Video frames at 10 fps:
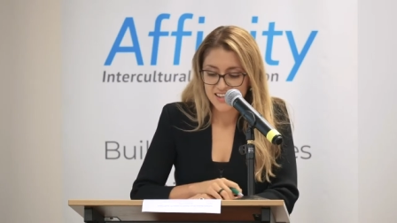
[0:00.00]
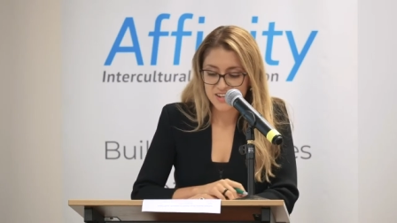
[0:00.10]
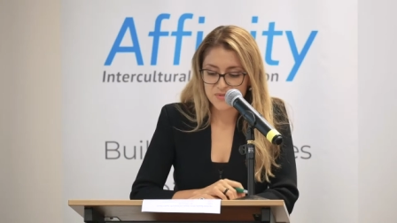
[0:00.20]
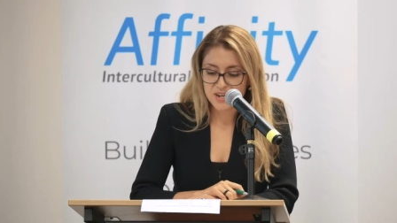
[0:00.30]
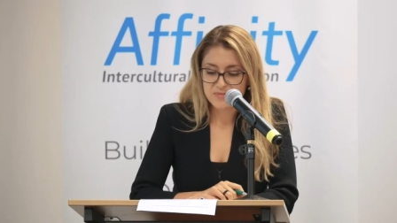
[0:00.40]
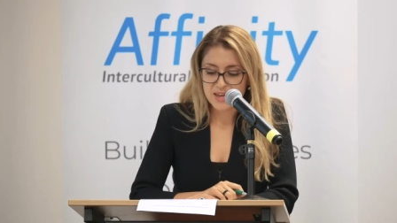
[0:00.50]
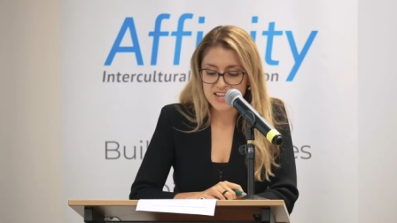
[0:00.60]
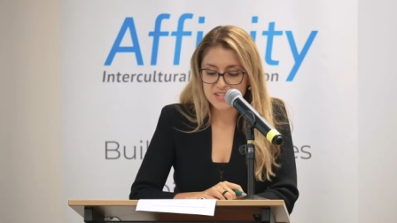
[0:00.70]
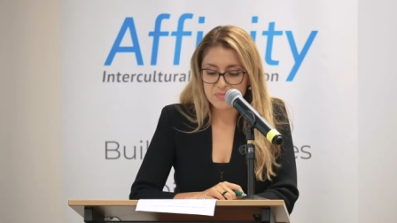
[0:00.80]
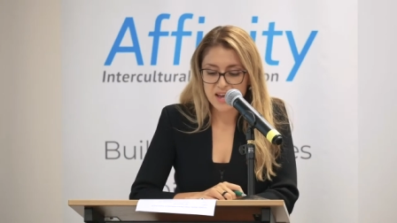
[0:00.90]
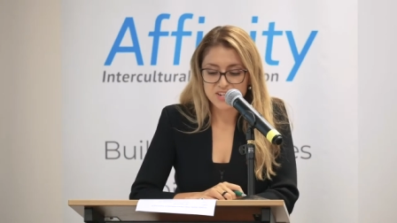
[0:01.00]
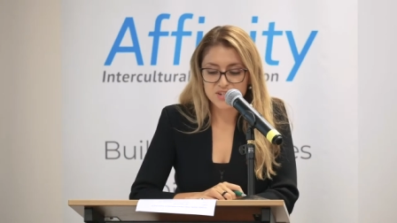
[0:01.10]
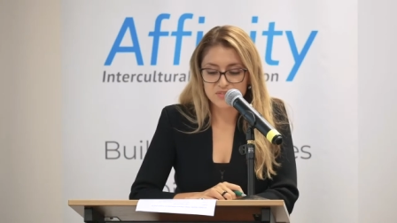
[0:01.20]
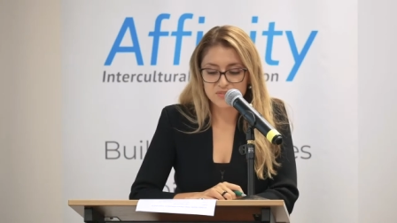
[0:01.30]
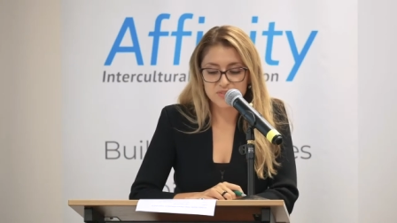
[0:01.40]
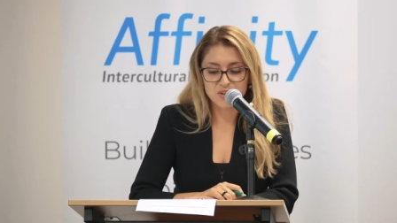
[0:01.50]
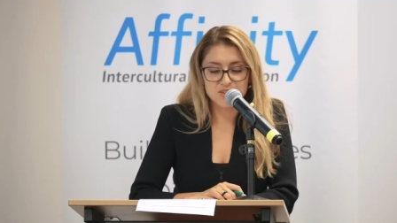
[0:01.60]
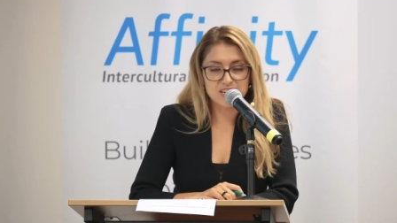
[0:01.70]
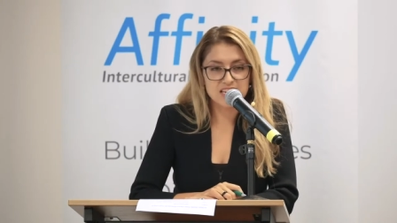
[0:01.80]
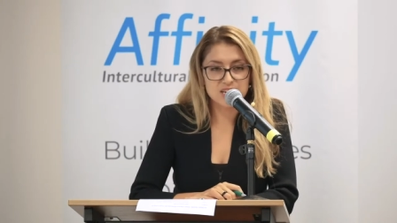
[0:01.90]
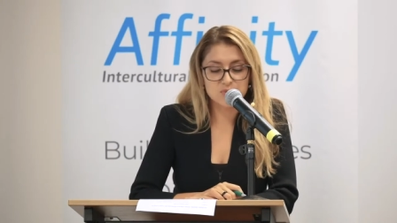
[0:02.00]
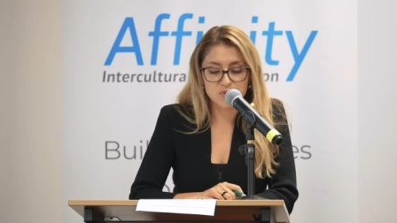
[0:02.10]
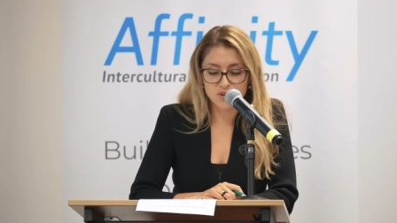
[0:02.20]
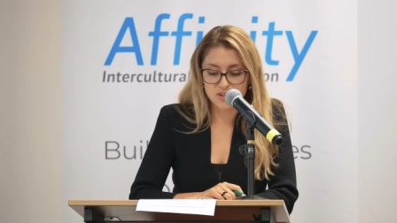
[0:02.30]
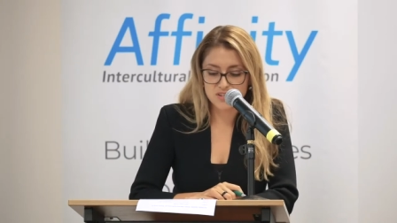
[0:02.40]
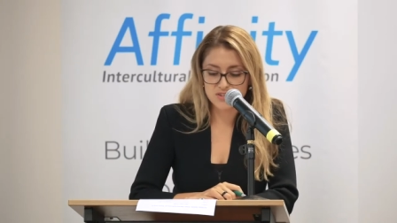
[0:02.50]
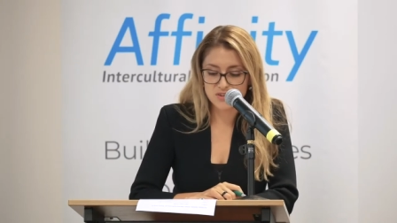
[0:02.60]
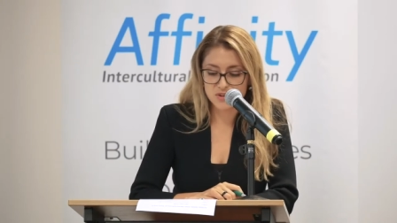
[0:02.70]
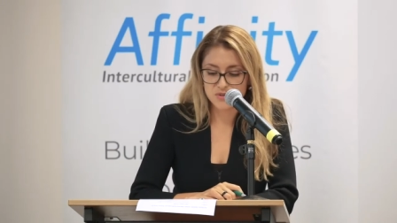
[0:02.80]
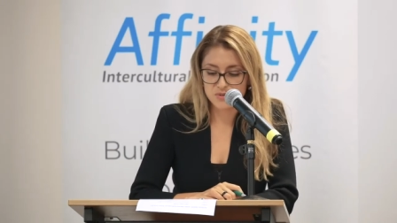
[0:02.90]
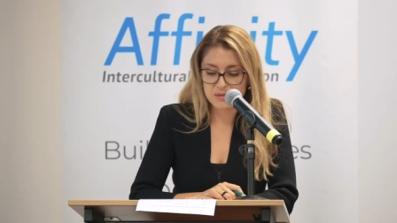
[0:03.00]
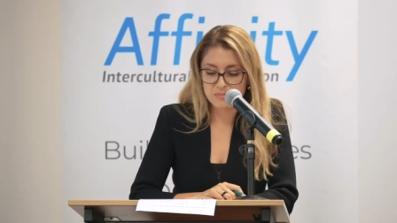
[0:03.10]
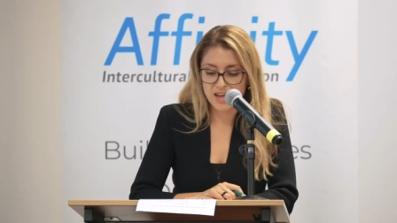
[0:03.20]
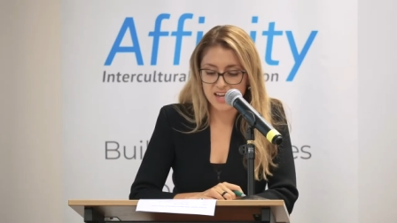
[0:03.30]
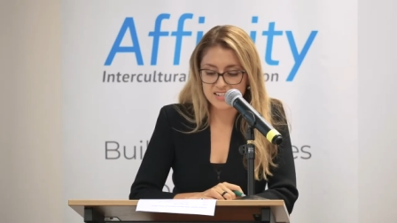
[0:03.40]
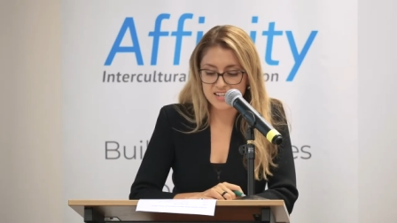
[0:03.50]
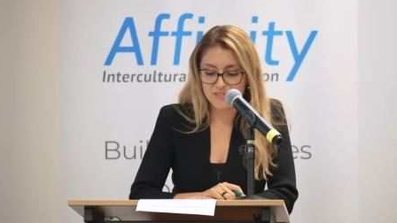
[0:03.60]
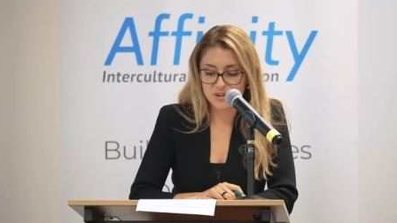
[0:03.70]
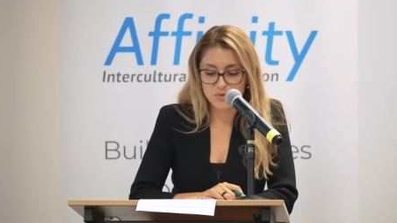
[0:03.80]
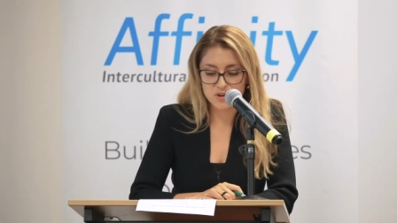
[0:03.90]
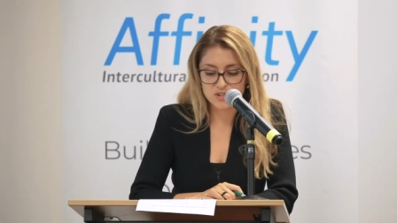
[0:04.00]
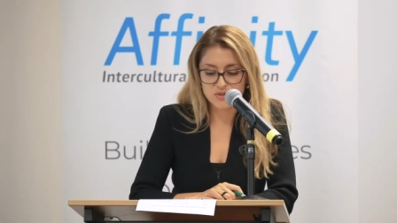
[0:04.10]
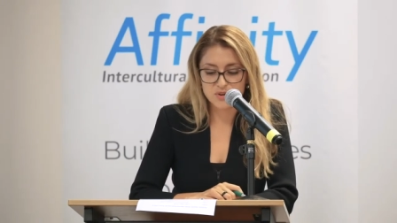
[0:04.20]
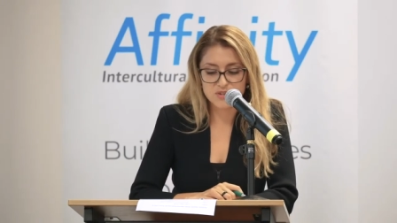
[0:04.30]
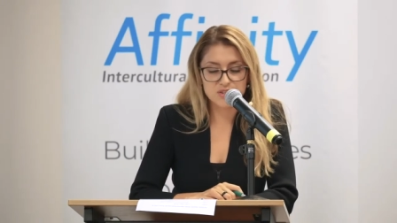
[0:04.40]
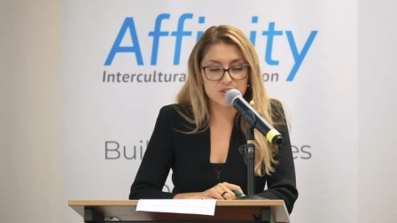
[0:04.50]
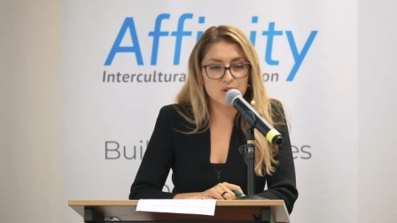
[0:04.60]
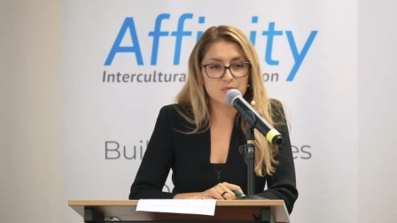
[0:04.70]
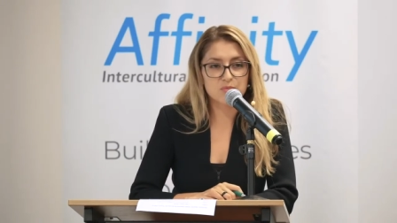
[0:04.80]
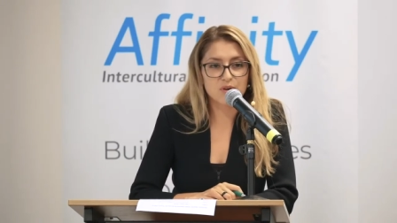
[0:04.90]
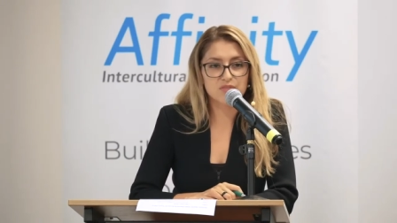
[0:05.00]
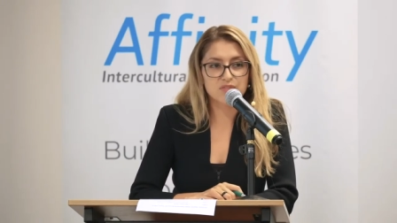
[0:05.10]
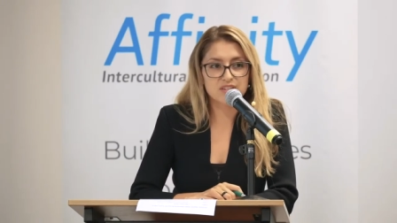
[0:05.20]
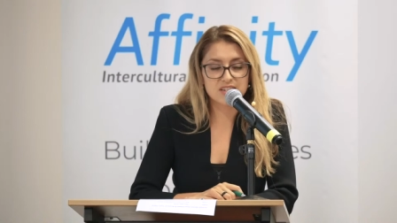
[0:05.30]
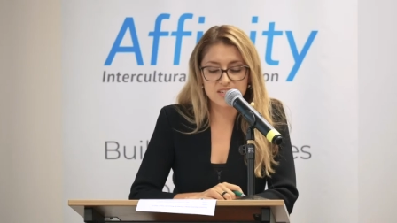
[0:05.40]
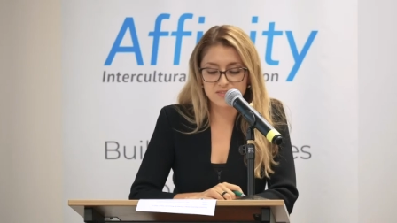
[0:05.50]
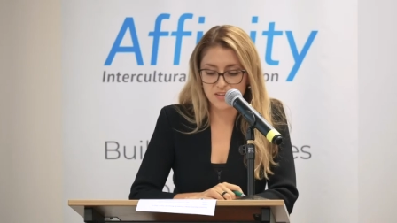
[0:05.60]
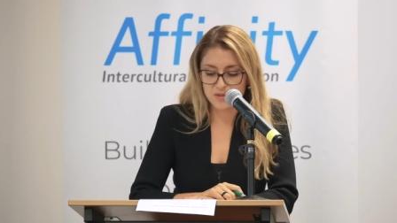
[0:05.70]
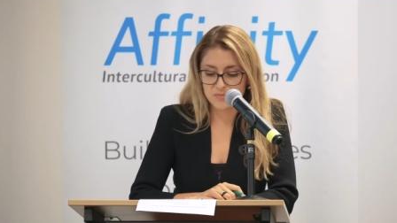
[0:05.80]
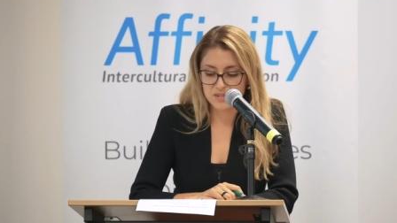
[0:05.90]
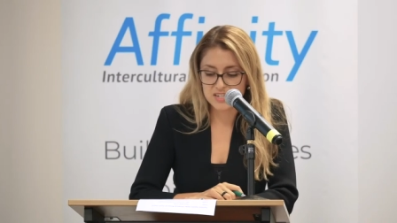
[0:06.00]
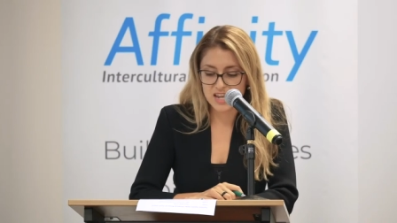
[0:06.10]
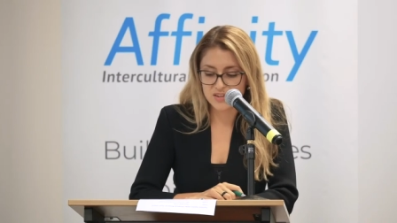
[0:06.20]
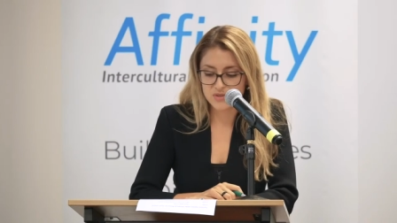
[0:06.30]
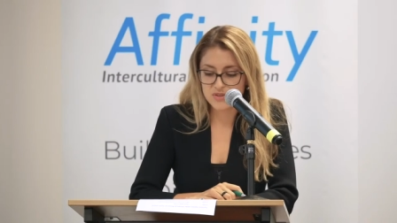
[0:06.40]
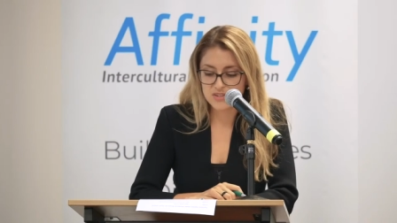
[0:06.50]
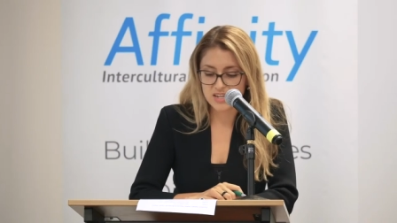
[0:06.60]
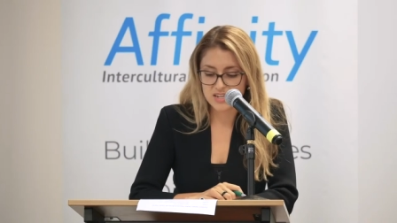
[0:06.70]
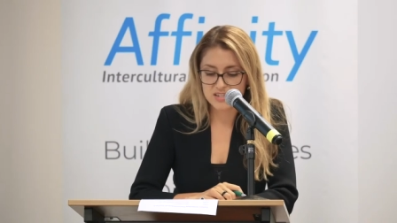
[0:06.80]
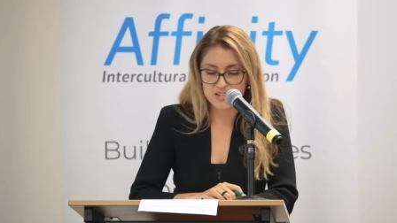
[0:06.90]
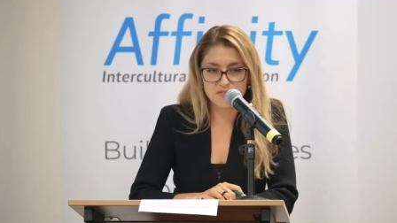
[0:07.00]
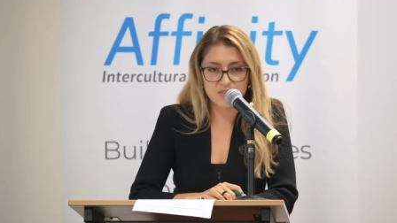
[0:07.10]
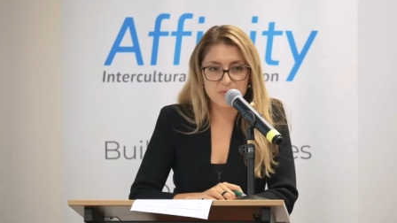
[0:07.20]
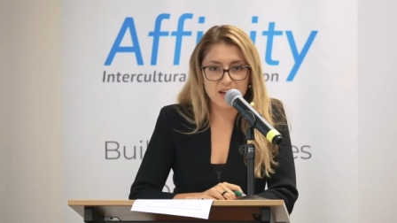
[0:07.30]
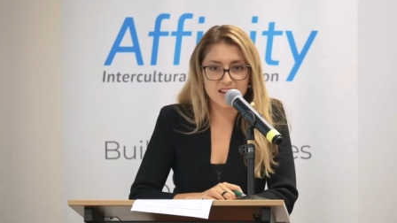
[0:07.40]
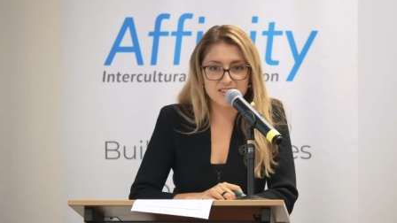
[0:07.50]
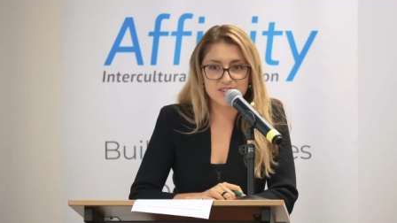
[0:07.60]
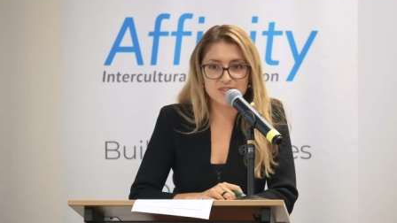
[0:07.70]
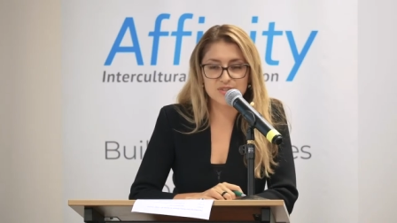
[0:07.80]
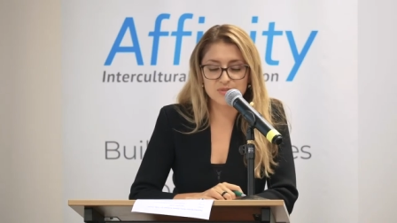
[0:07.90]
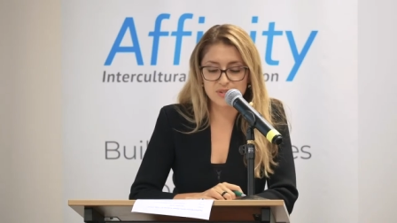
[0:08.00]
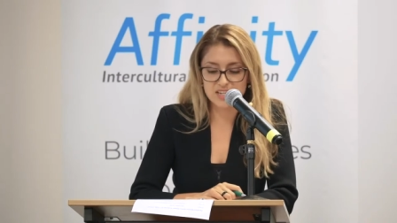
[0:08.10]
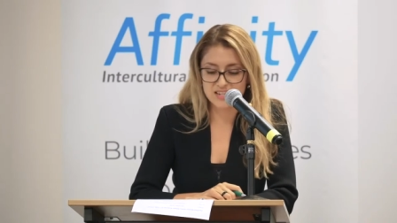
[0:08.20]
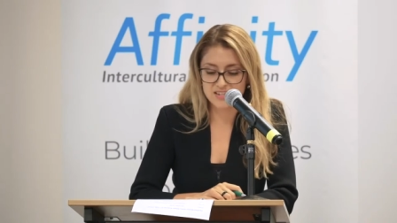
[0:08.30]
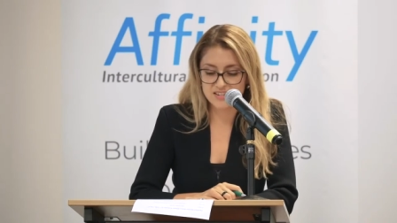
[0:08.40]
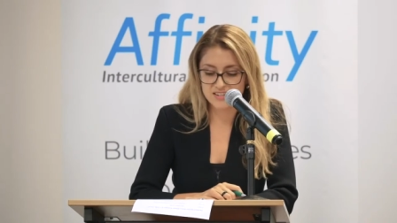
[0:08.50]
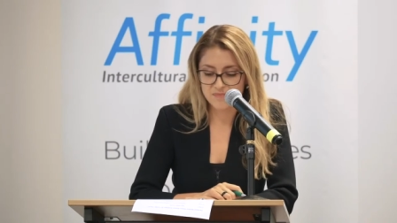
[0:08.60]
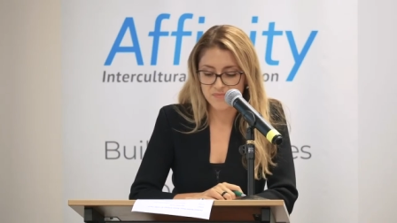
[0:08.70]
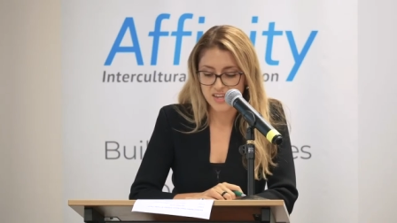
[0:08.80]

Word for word: Kareem has a passion for volunteer work and social impact, having worked across the non-profit, development and youth sectors for the past two years.